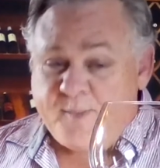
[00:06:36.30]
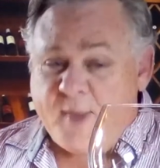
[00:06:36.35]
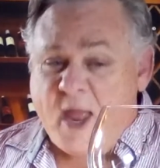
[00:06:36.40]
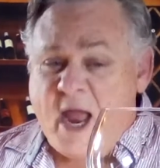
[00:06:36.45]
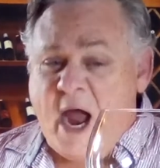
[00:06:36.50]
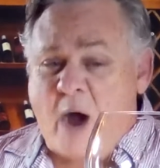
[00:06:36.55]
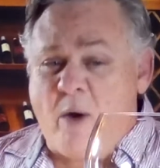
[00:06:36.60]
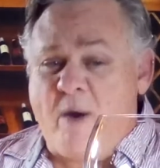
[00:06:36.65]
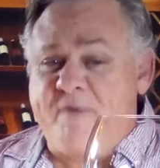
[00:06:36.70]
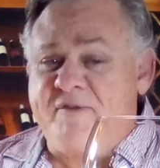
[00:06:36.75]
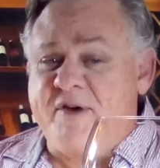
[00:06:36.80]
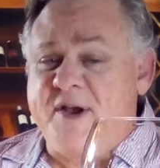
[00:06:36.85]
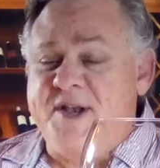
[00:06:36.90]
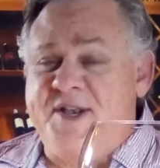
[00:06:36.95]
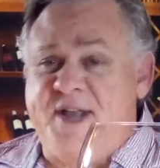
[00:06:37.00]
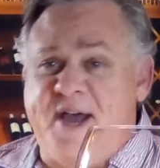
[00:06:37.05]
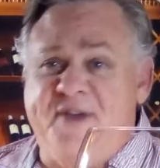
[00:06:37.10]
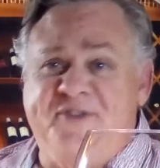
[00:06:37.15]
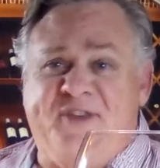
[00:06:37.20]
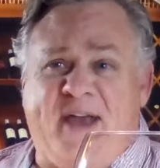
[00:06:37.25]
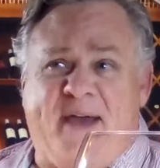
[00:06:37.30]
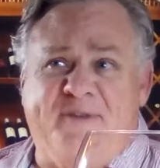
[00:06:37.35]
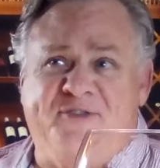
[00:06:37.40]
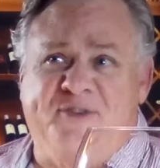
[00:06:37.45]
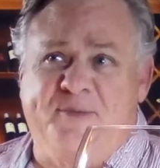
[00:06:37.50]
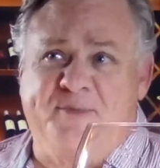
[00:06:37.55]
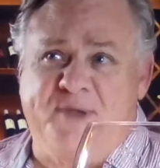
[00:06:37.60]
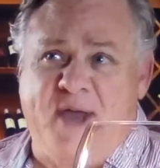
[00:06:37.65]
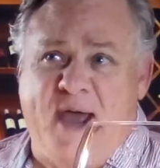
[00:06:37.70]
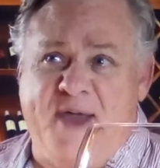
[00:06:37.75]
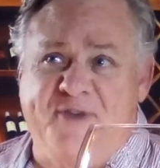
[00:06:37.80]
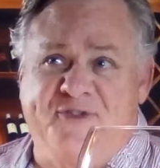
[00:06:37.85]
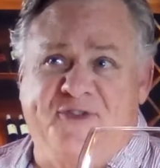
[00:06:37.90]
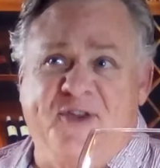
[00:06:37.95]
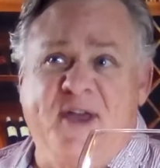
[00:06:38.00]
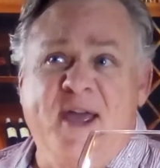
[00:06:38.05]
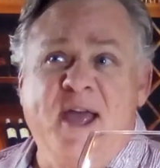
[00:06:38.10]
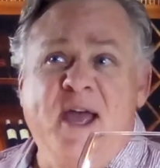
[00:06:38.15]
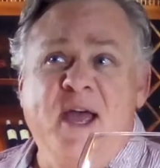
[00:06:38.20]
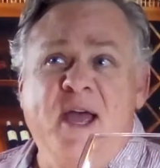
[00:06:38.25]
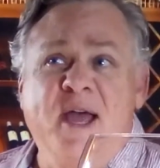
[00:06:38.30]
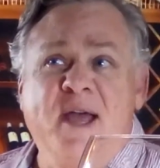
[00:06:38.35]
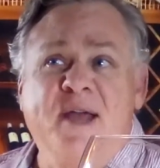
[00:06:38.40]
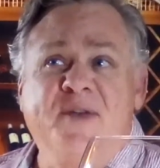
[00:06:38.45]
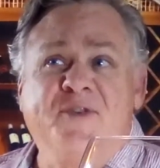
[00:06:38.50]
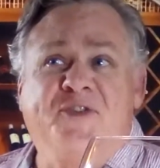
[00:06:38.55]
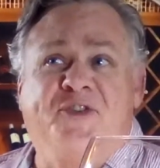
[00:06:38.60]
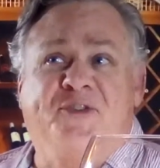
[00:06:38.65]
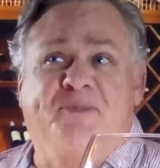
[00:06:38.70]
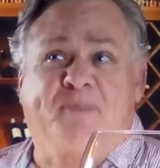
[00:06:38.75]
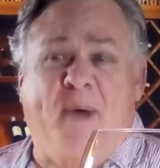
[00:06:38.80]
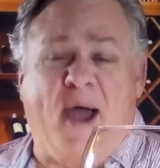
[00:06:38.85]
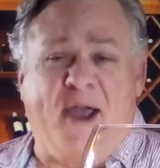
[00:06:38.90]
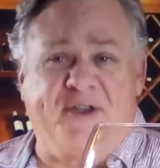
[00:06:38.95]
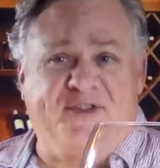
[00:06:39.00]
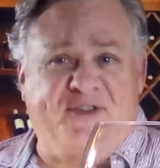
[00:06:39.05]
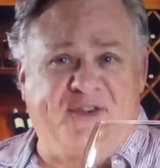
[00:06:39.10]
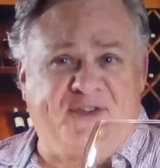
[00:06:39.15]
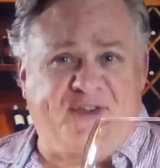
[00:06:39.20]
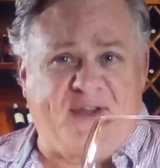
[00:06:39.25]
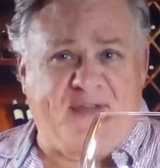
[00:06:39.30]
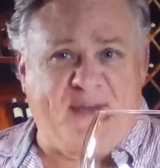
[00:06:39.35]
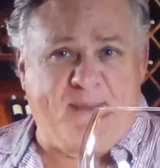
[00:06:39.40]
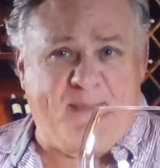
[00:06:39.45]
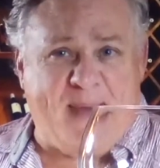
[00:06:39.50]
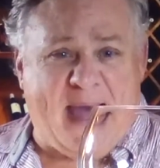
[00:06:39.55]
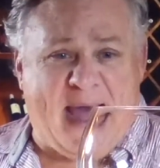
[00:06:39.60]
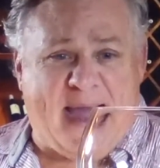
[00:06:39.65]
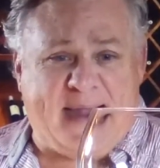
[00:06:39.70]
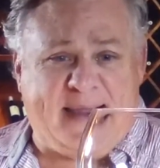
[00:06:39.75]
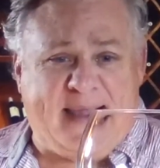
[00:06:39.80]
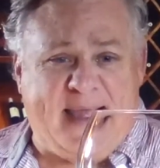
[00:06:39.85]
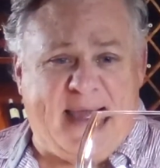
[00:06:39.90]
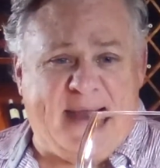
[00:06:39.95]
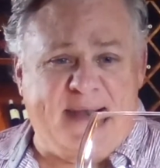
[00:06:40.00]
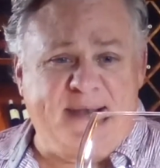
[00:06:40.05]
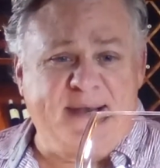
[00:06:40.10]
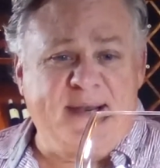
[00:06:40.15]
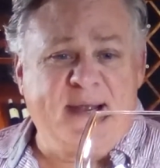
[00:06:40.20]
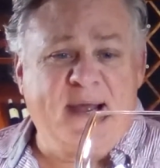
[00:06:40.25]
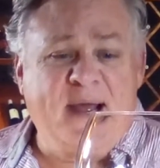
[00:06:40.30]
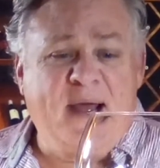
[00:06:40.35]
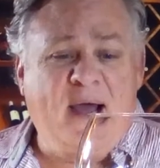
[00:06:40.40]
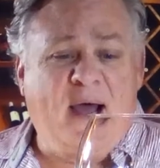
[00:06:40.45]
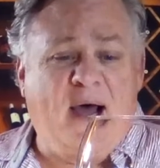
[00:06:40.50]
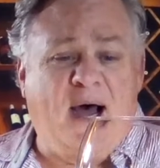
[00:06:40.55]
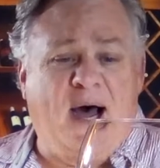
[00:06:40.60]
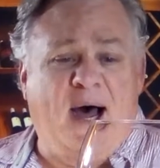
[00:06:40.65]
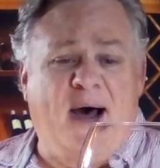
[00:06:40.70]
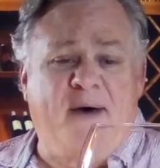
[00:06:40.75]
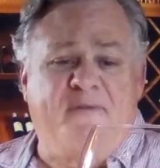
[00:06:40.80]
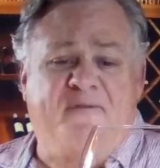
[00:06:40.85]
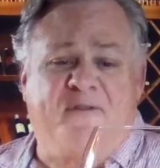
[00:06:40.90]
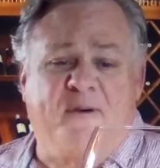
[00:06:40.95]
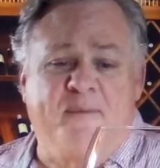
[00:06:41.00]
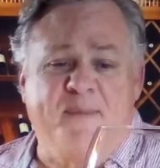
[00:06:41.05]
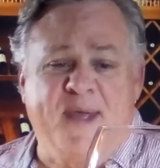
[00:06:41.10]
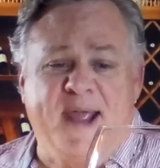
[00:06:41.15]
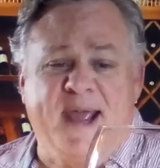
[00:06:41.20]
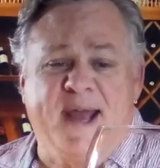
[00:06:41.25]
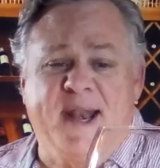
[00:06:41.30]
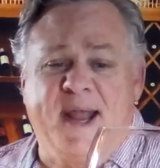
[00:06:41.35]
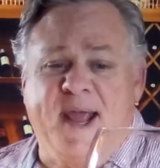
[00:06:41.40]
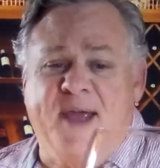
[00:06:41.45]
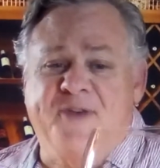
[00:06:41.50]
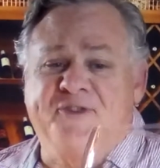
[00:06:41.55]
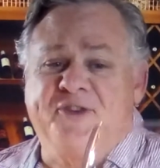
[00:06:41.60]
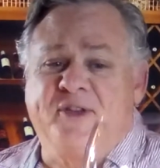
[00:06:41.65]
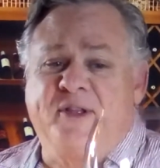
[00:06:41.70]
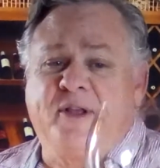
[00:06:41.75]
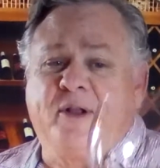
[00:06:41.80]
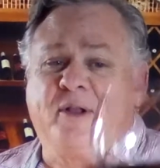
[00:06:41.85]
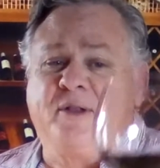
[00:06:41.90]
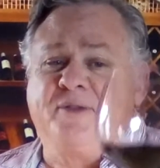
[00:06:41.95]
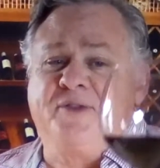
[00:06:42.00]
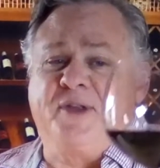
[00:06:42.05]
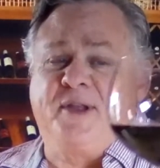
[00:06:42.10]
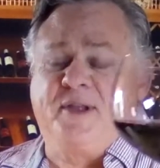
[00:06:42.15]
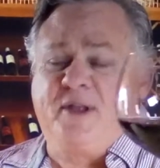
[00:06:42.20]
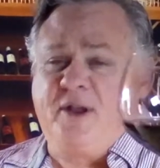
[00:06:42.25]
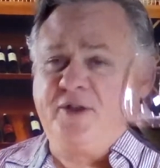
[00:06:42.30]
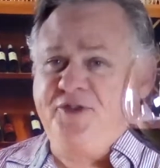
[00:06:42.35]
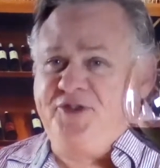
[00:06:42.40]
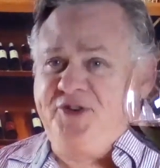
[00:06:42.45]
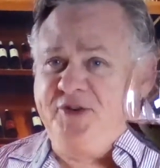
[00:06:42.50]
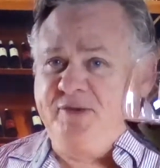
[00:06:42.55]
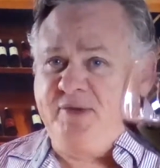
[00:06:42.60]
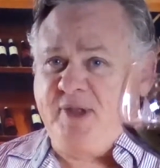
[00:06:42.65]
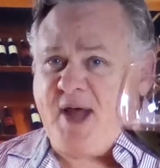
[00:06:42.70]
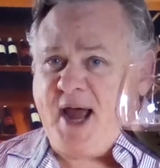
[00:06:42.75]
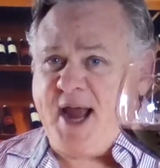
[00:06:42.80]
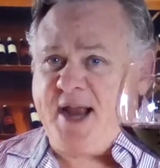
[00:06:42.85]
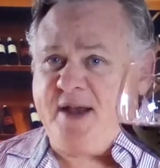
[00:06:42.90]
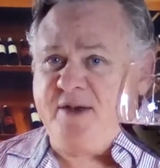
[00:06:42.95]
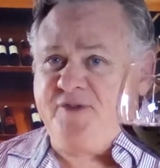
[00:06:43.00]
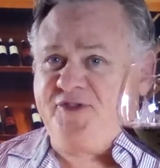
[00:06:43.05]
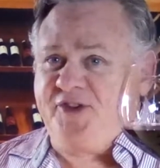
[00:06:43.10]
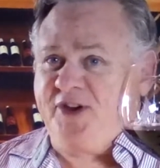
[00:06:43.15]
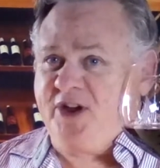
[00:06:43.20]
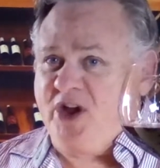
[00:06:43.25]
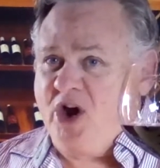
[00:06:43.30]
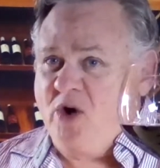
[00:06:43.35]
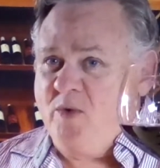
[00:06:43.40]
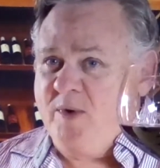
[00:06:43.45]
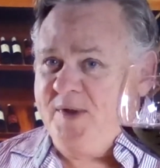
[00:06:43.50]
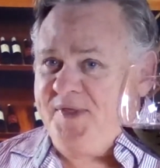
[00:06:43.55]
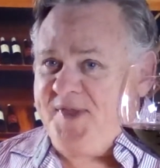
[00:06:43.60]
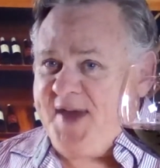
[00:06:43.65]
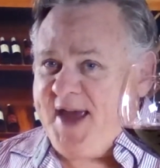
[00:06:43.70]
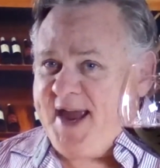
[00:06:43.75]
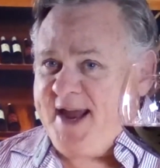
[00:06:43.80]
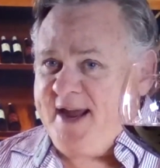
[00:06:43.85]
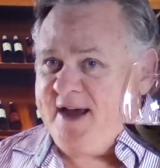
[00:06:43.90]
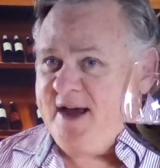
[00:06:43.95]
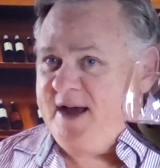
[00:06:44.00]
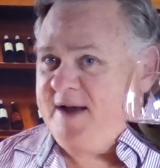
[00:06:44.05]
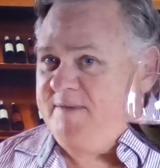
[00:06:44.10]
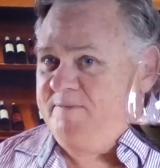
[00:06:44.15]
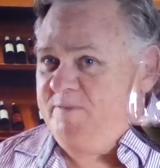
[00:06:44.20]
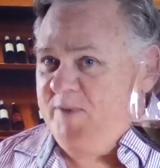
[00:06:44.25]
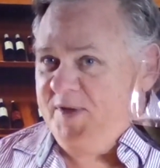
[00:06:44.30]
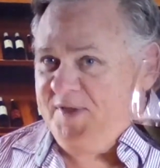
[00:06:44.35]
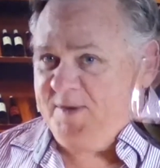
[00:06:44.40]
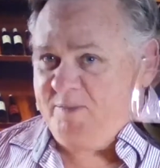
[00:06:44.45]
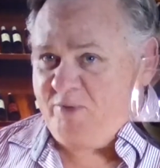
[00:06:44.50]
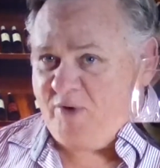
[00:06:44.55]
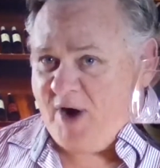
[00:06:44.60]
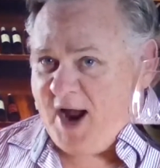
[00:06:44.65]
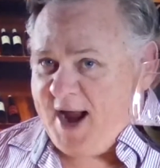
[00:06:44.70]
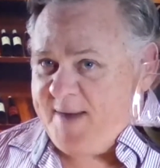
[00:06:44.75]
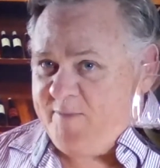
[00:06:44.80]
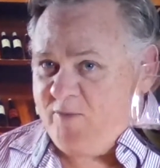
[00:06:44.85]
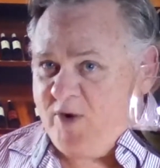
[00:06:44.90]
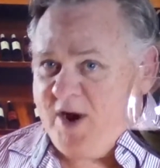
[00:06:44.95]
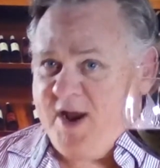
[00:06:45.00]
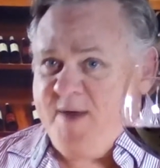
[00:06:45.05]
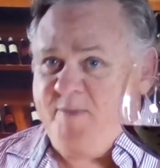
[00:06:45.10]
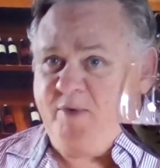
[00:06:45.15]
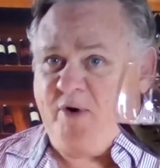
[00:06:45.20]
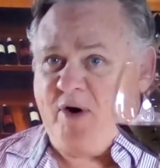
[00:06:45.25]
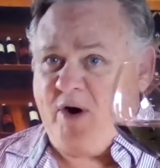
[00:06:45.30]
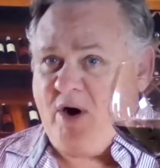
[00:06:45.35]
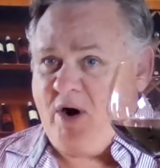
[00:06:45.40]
However, it does have some nice spices on the back end. For me, it is a little too light to go with a prime rib or a